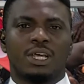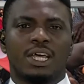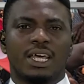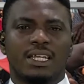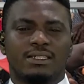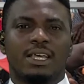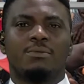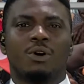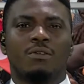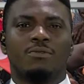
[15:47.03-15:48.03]
in
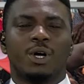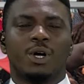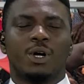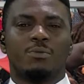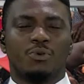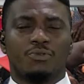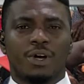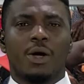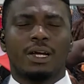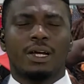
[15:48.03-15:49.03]
terms of
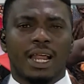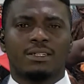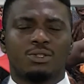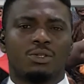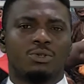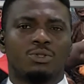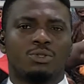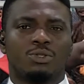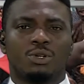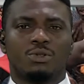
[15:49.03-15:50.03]
preferring lasting
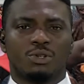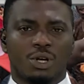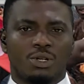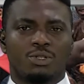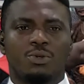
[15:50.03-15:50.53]
solutions to